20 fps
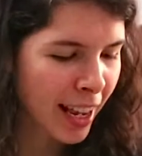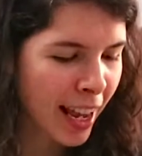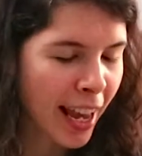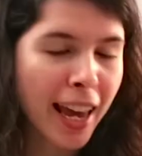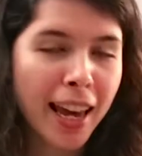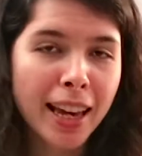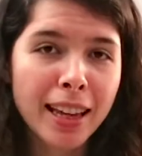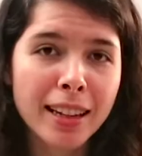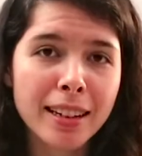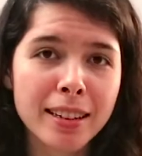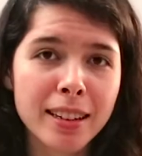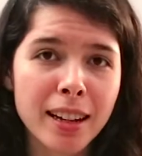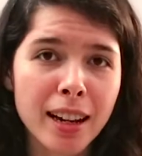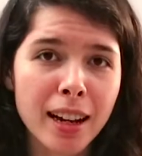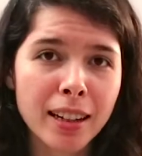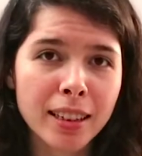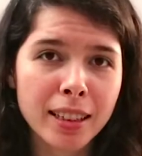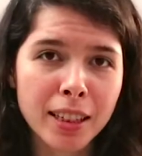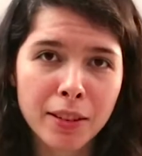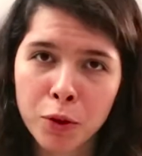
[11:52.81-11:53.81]
and
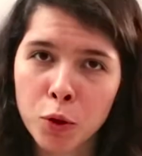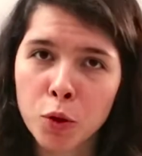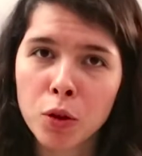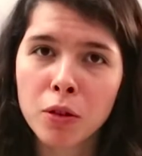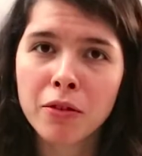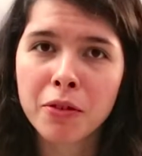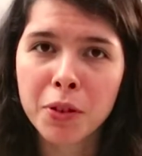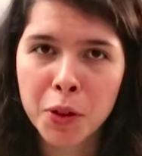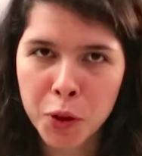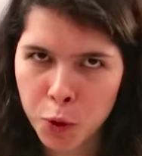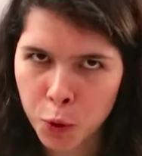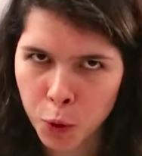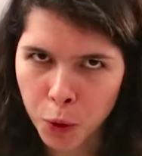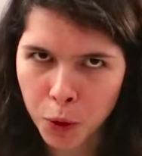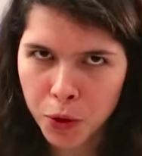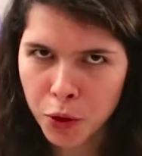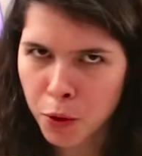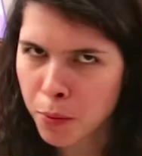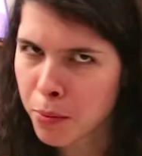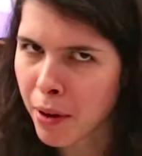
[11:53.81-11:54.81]
give you a
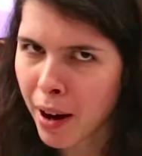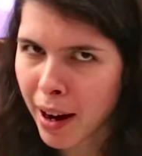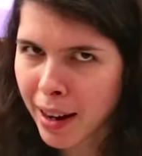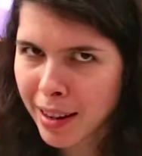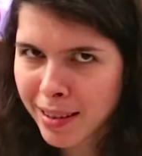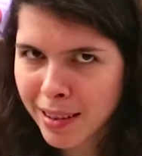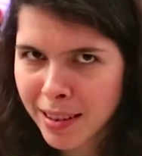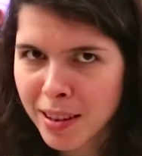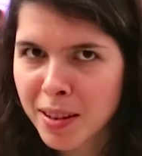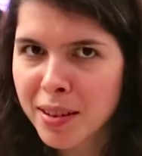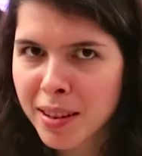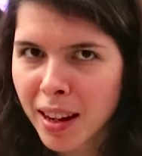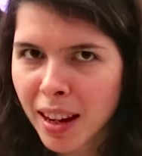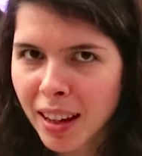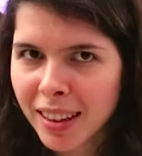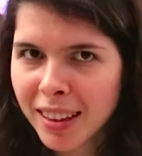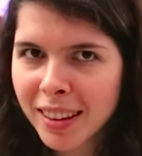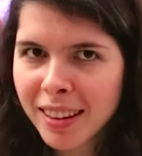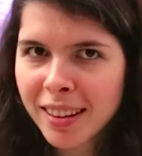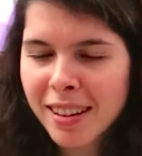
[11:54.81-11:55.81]
visual surprise
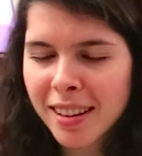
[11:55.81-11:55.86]
instead.